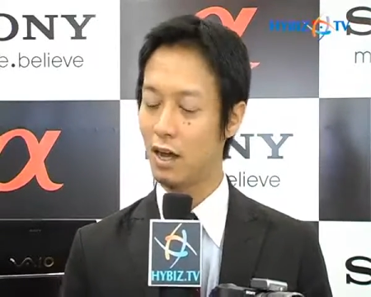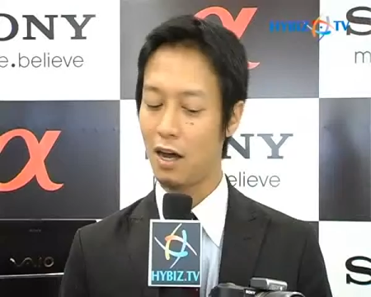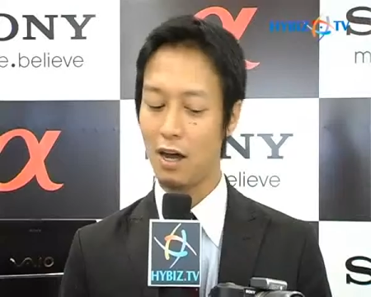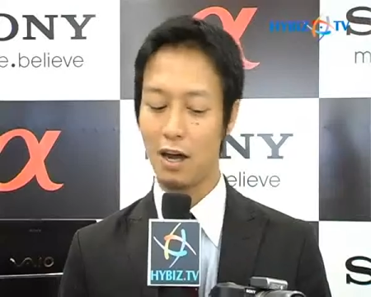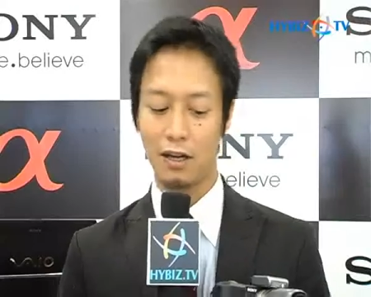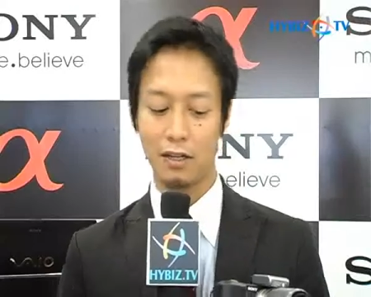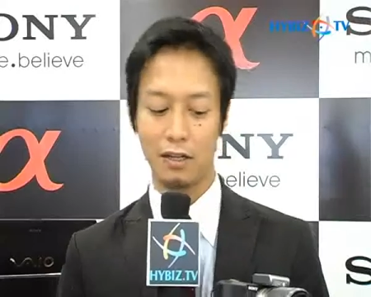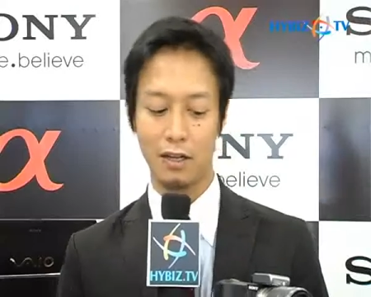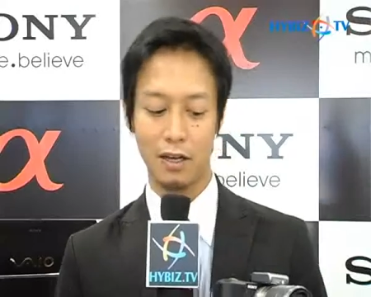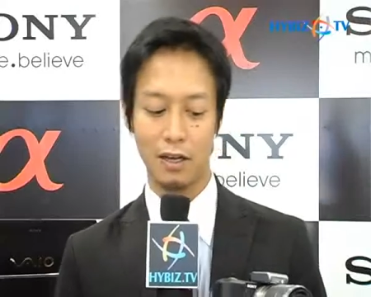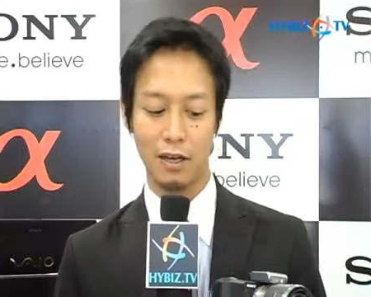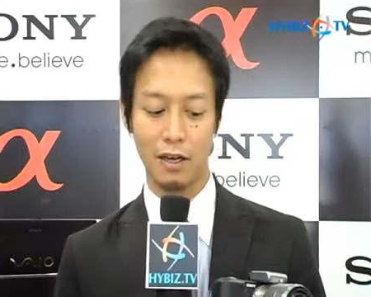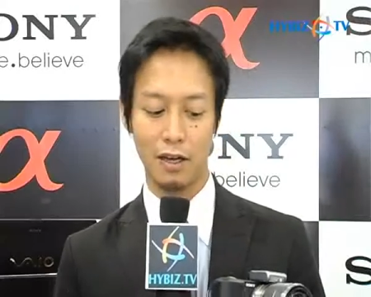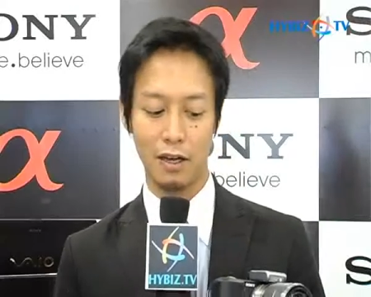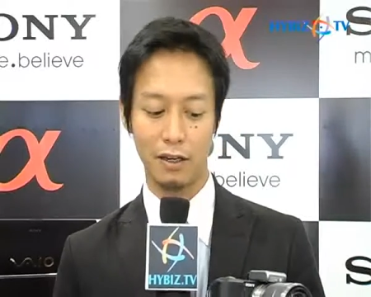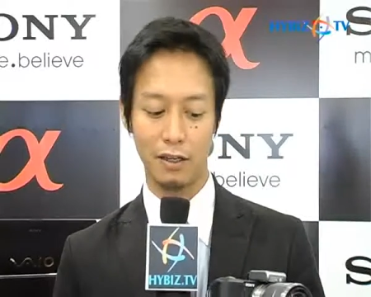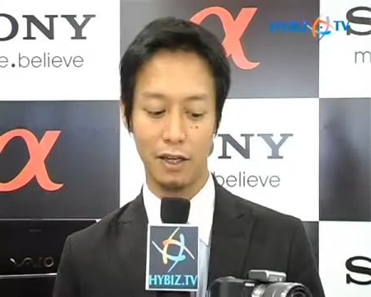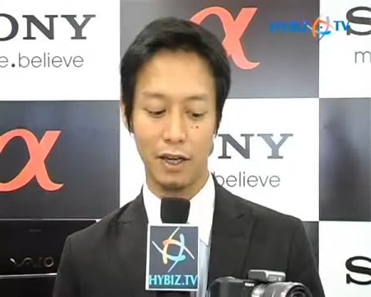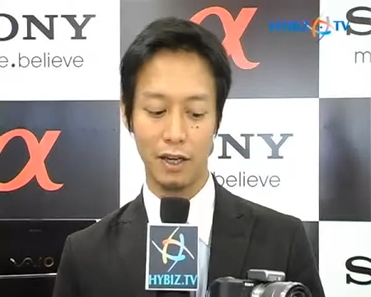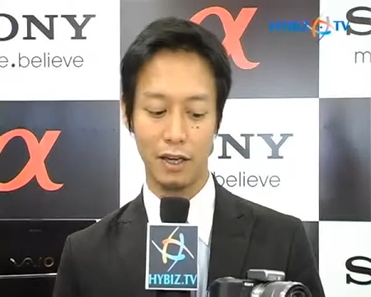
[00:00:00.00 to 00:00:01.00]
and uh,
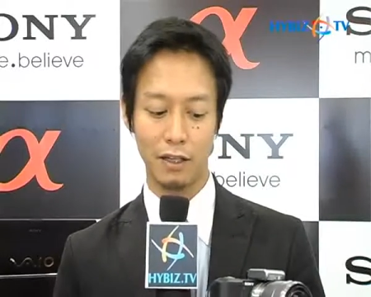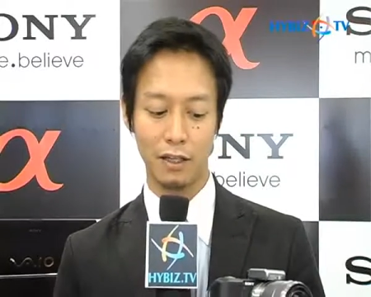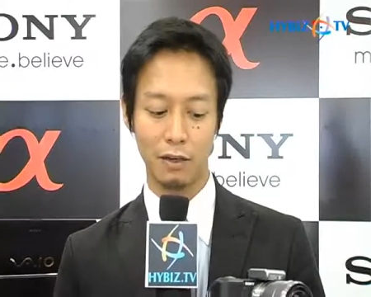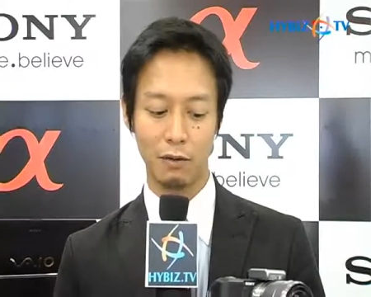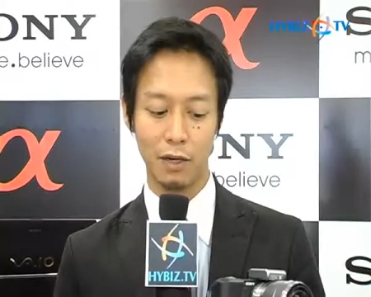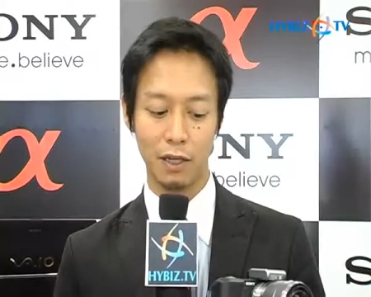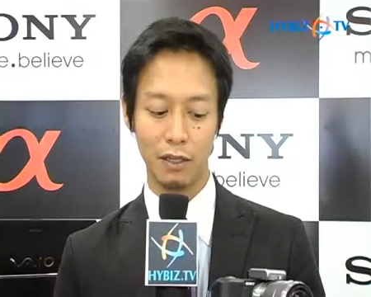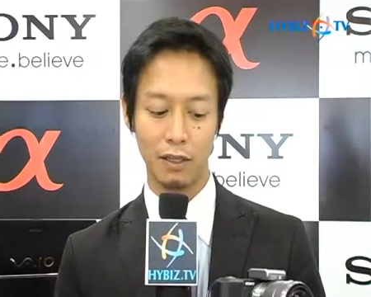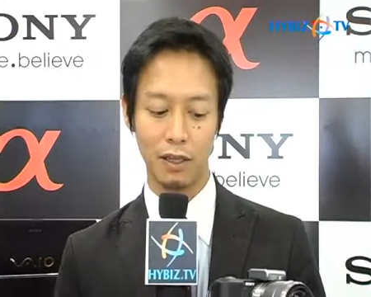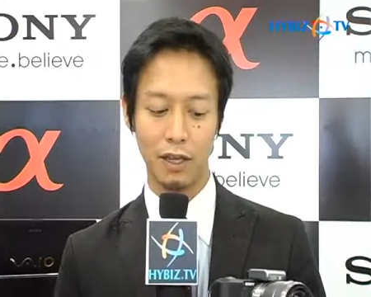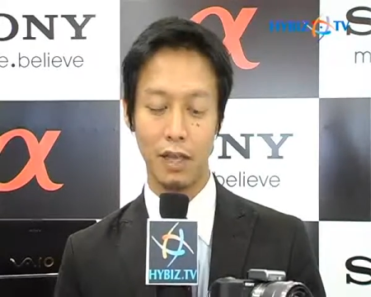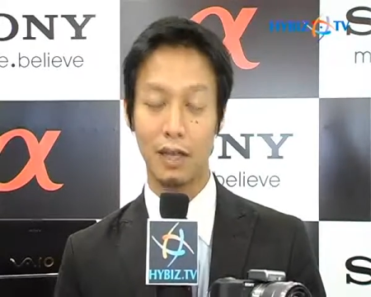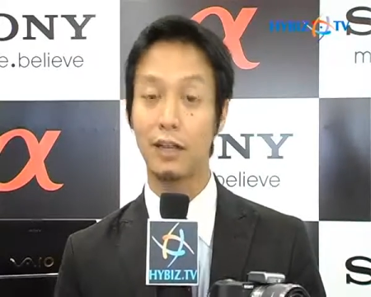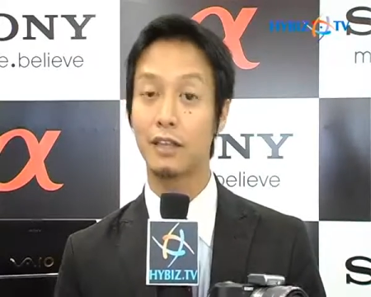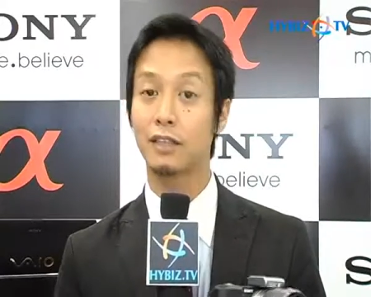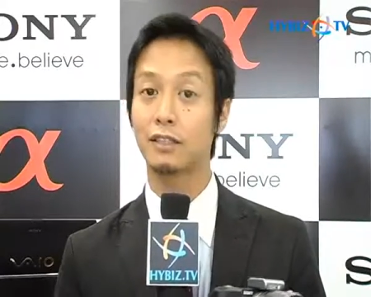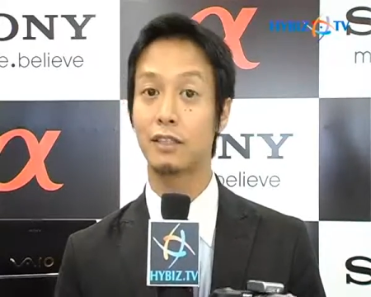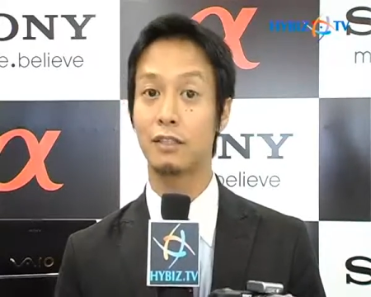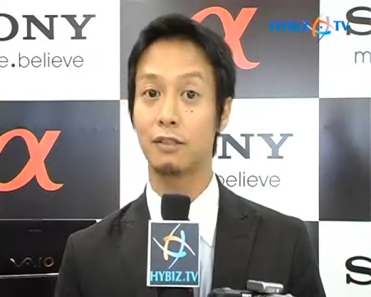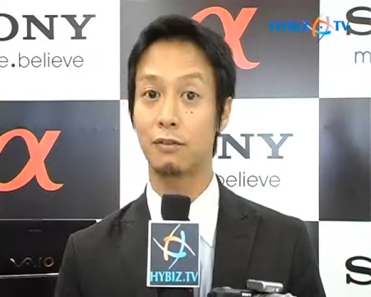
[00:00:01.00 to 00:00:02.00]
the another one
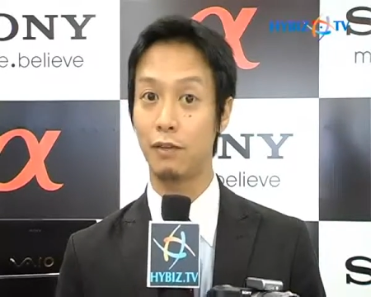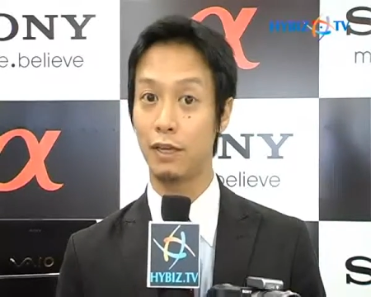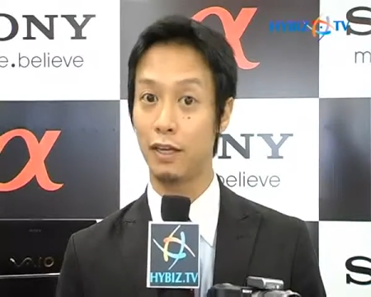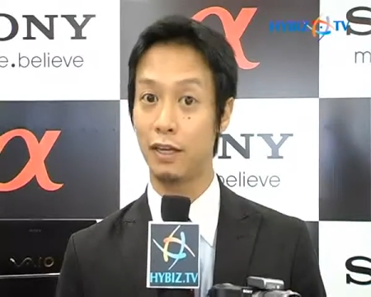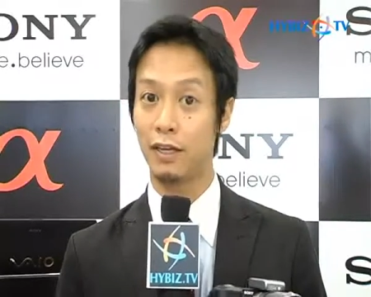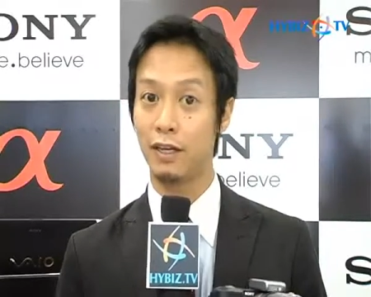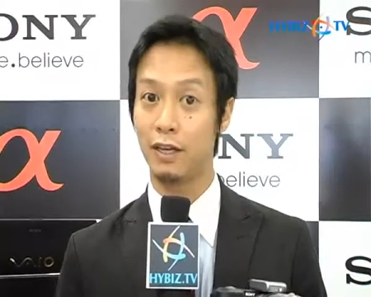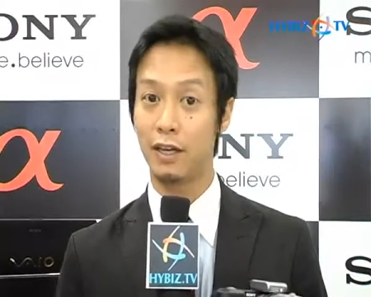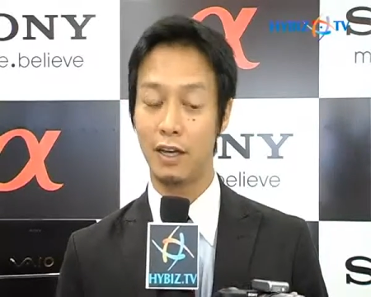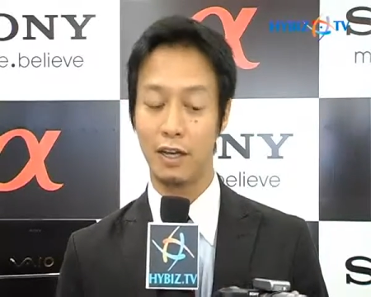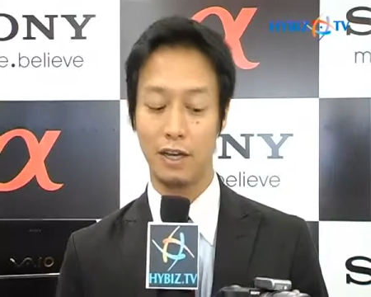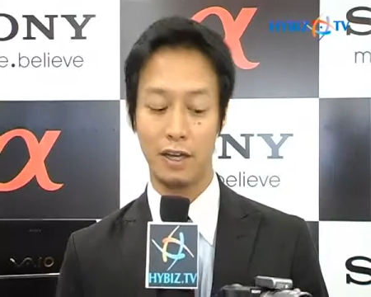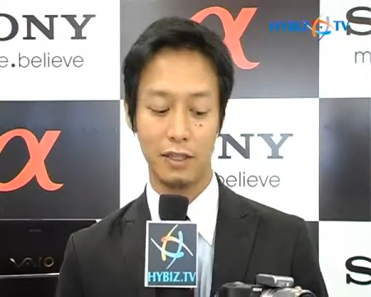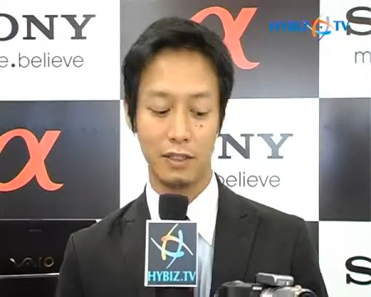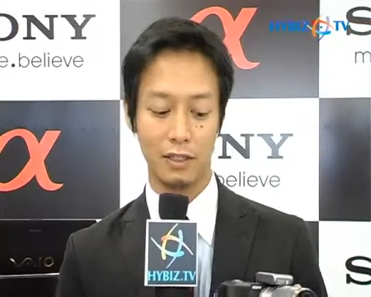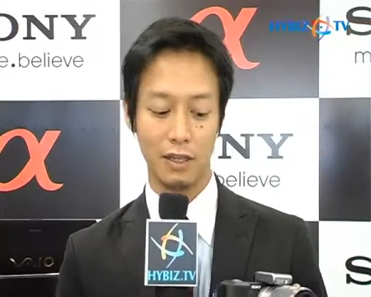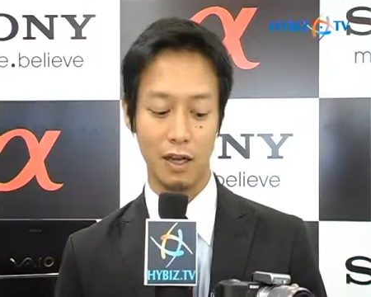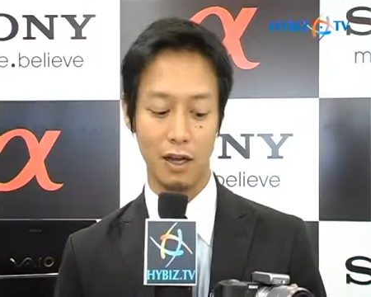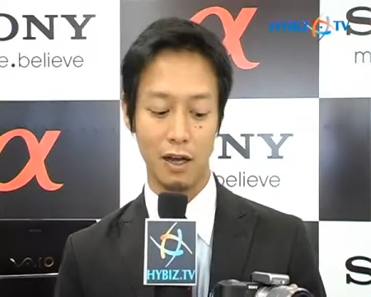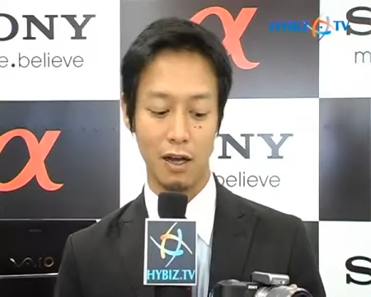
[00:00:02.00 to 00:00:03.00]
NEX-3
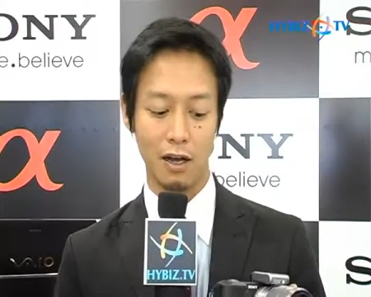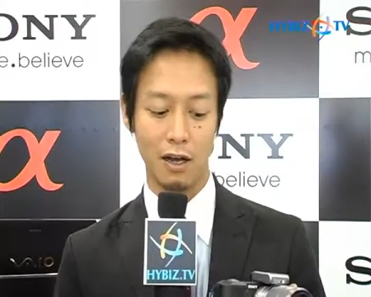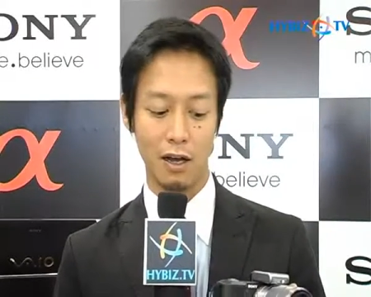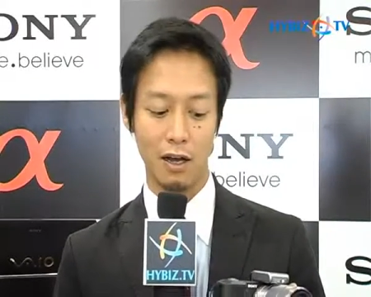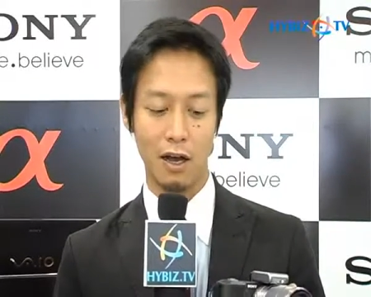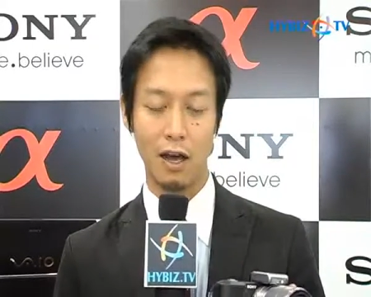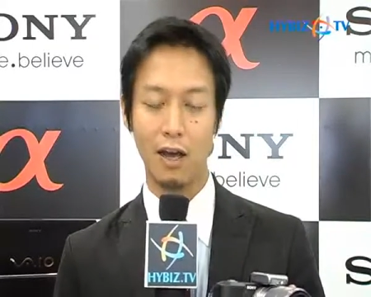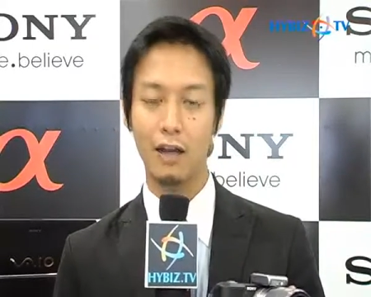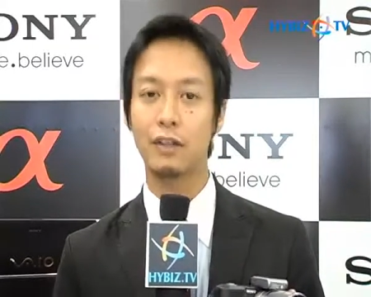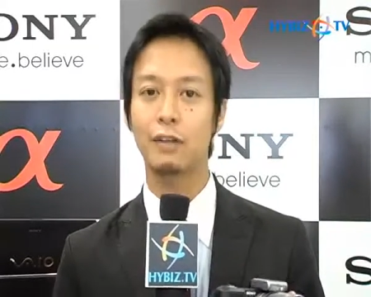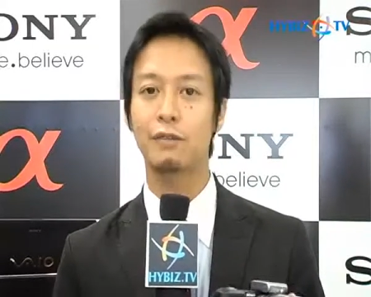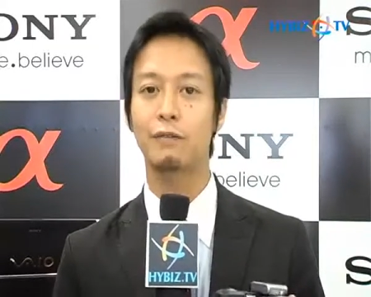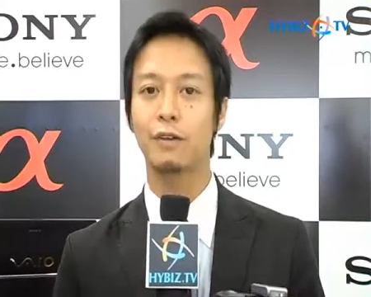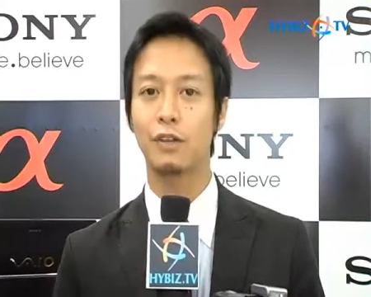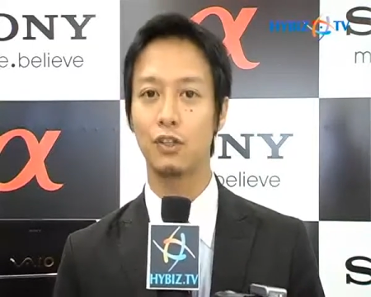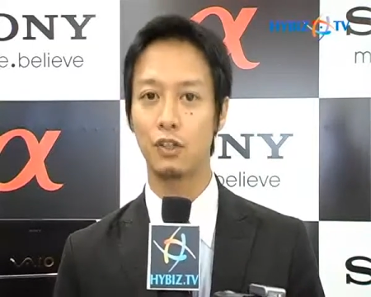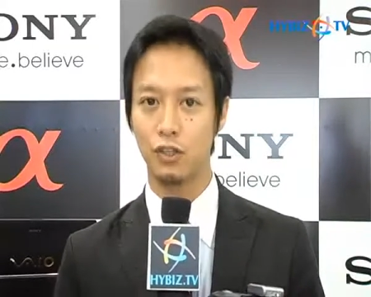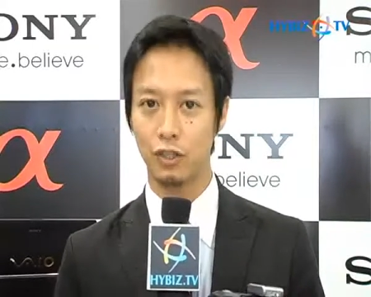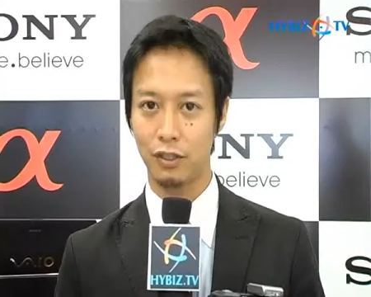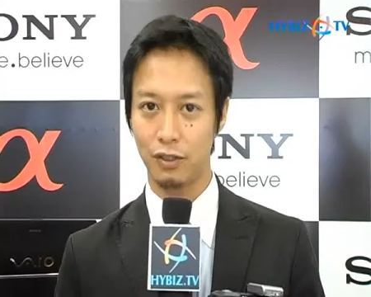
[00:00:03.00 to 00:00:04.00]
is a high
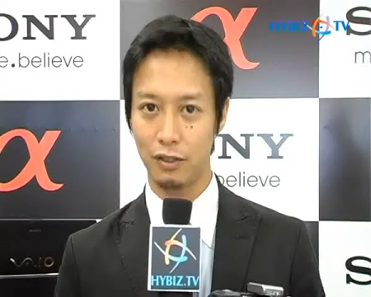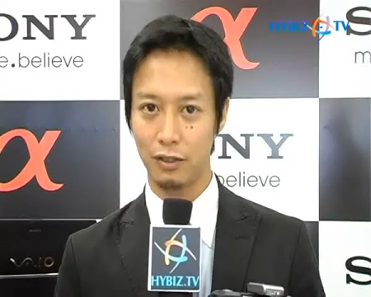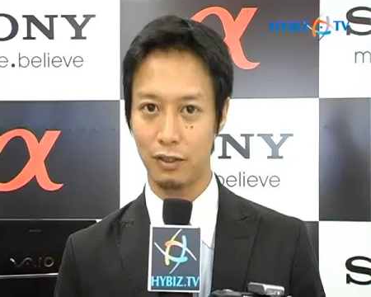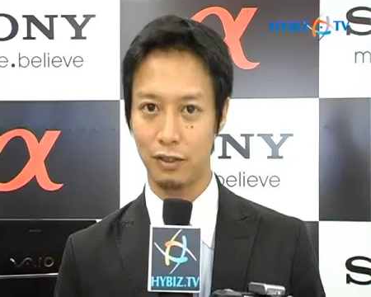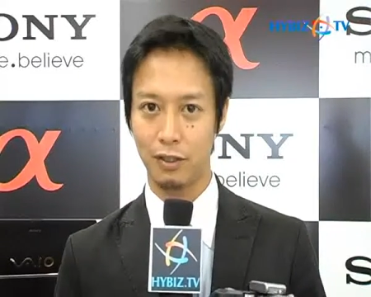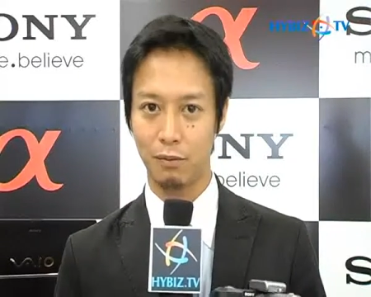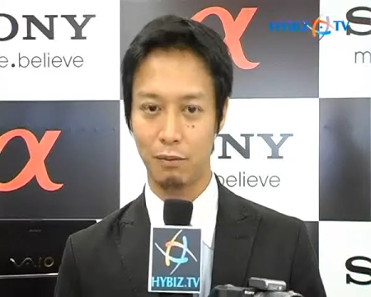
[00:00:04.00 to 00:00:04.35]
definition.